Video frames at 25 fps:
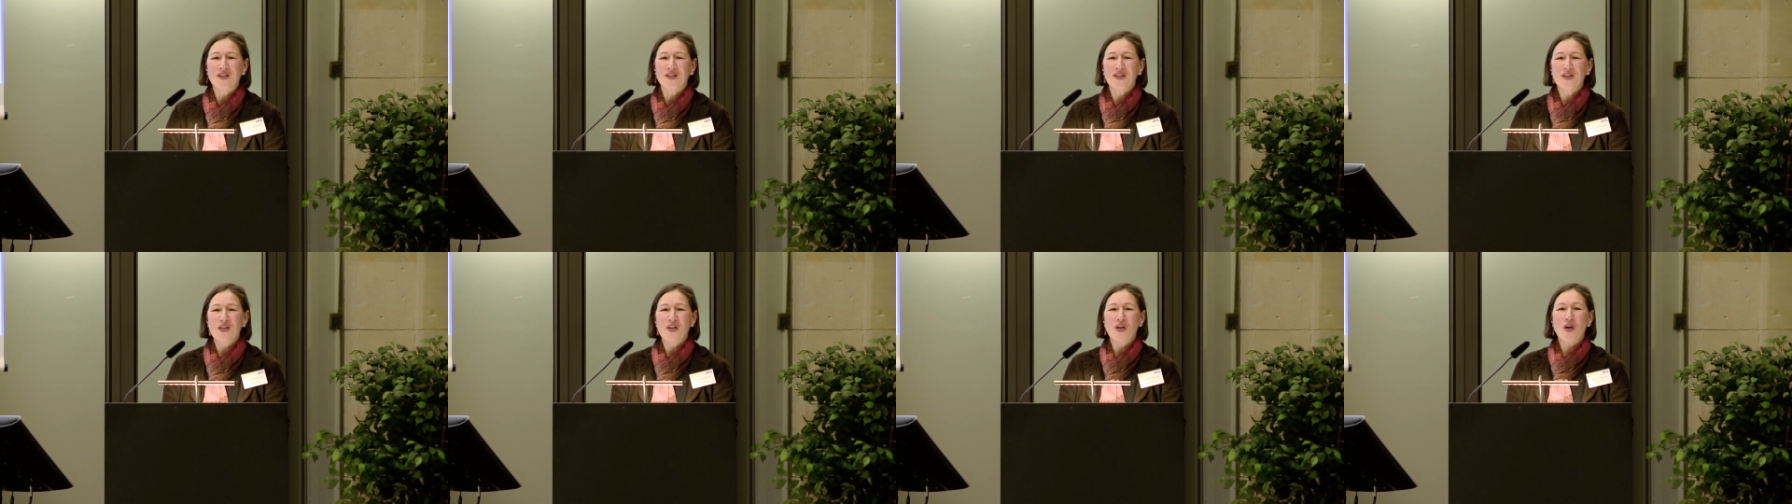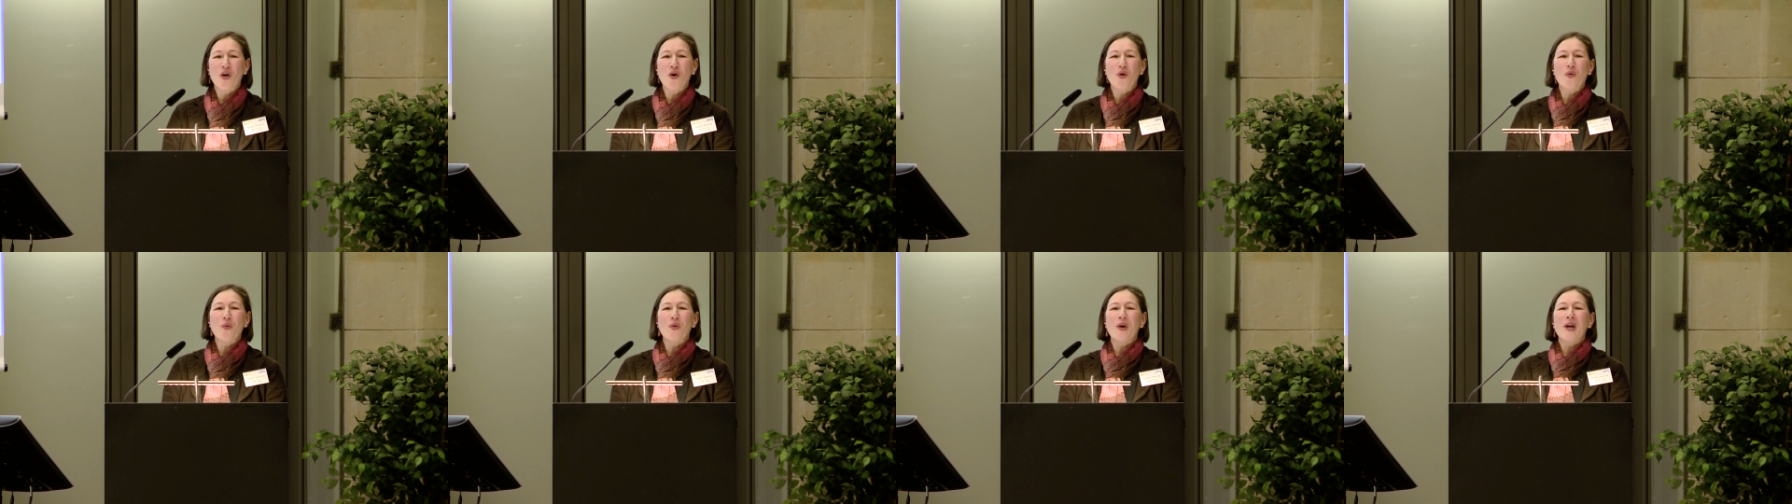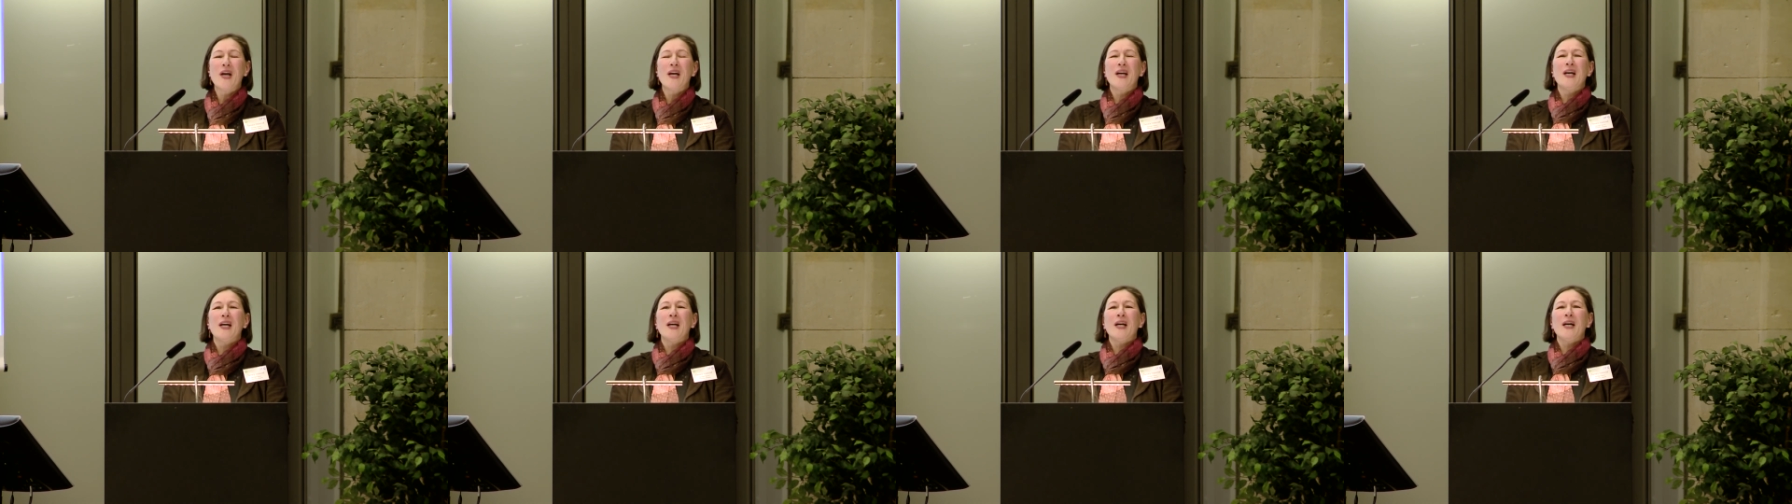You know,
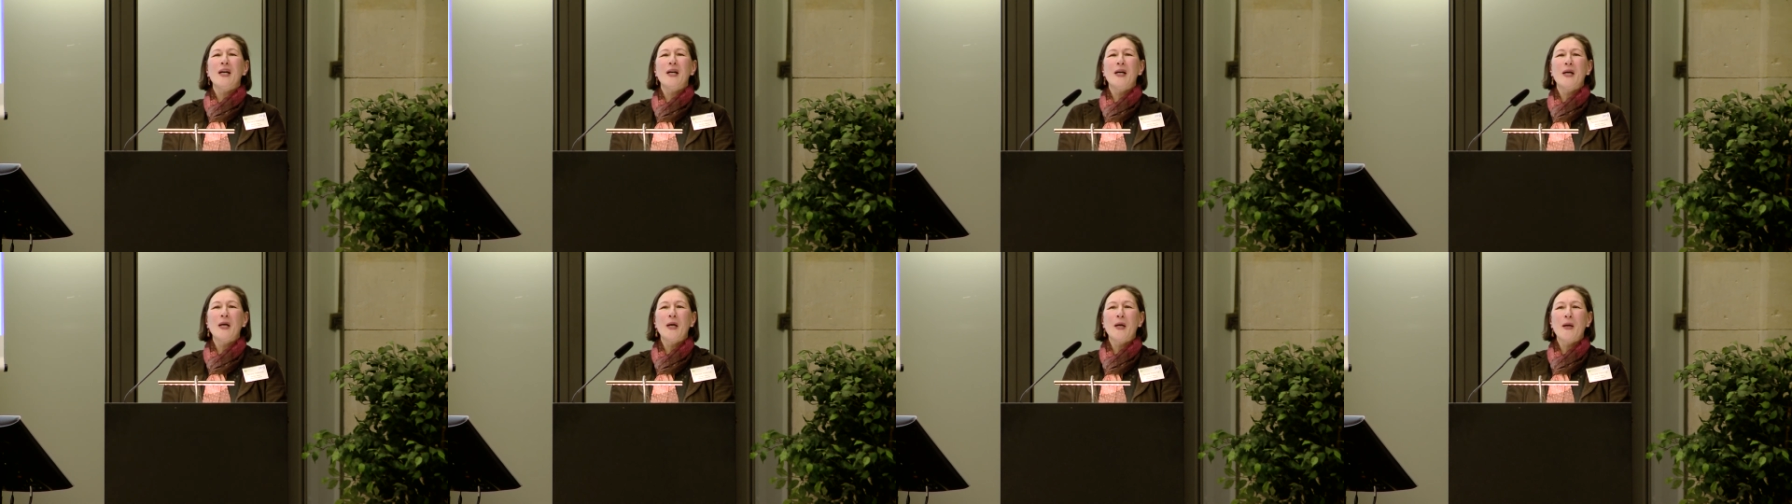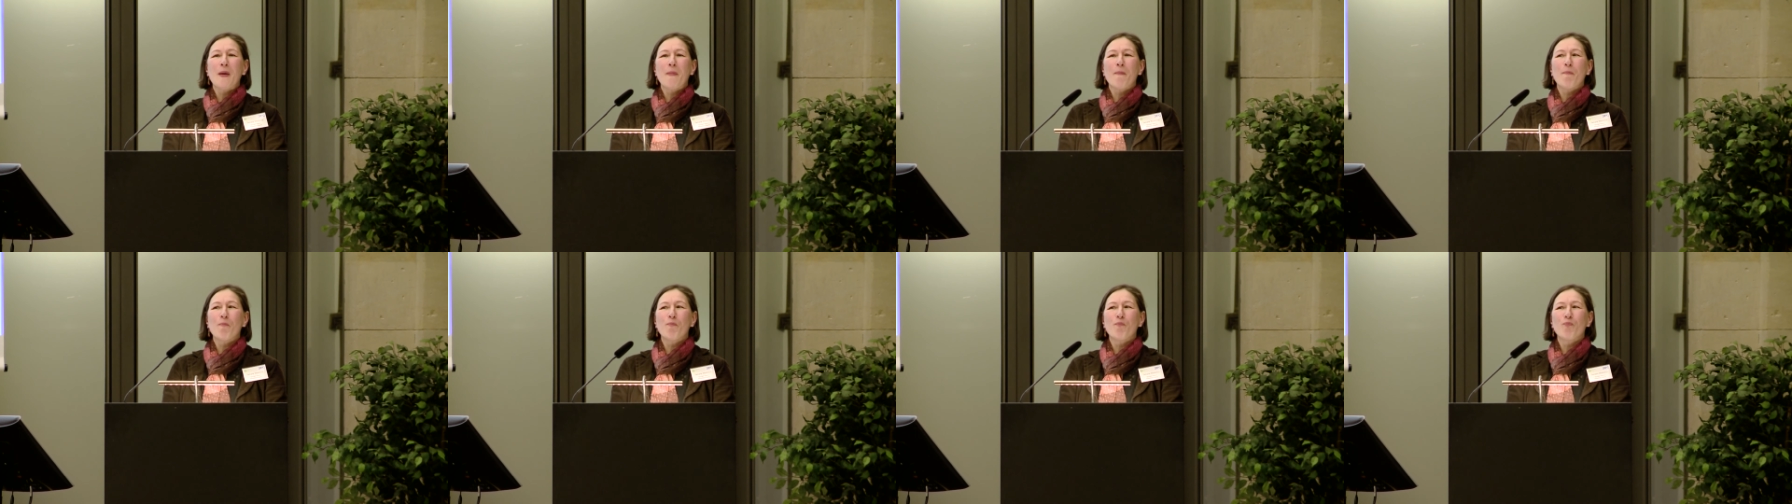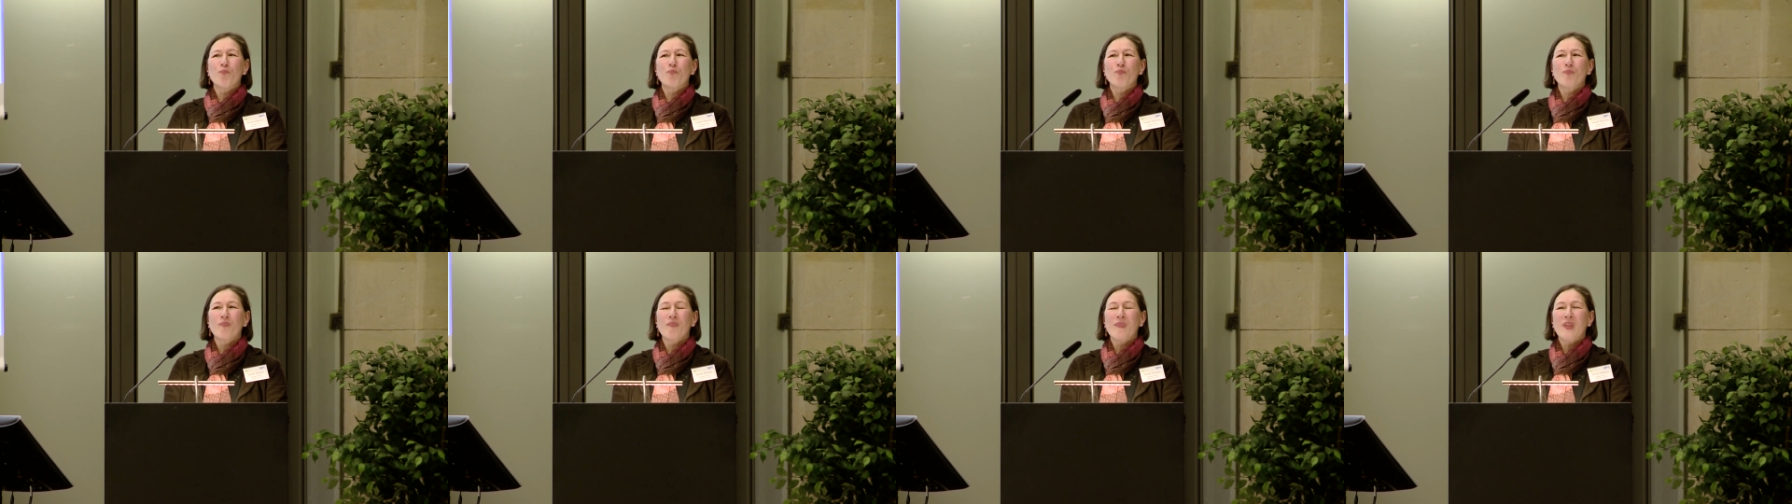
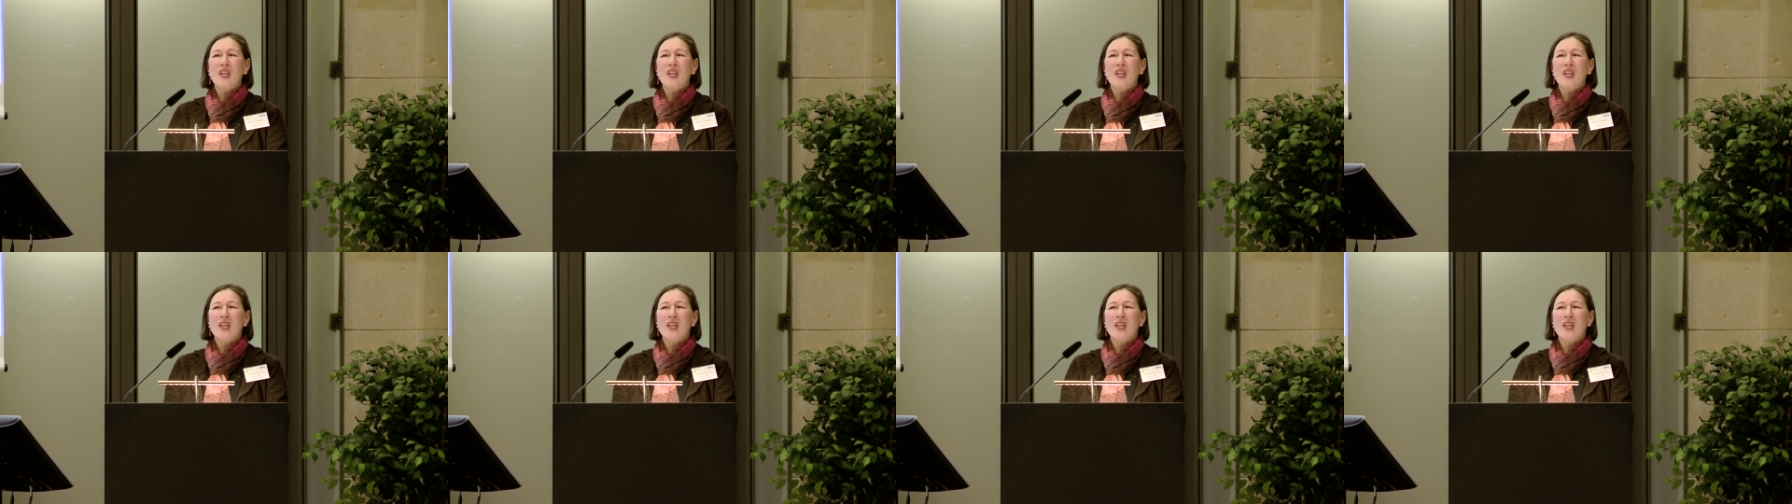um,